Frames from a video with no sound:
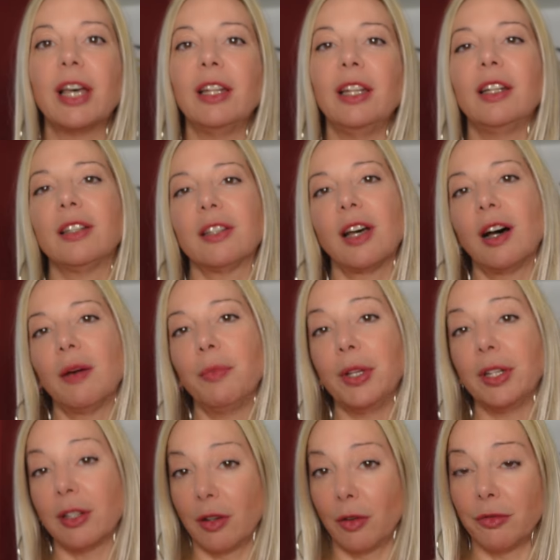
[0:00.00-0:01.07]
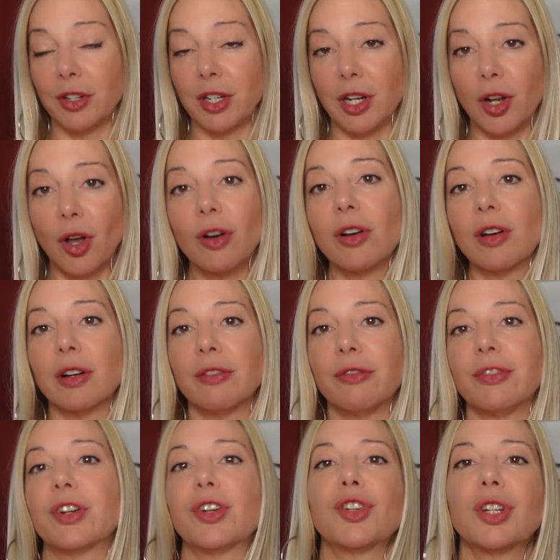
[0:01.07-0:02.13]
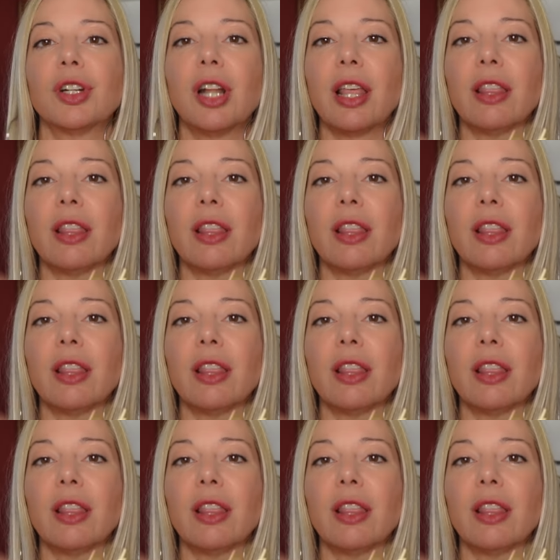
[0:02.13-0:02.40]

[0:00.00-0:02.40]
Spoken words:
I needed a bit of a longer version.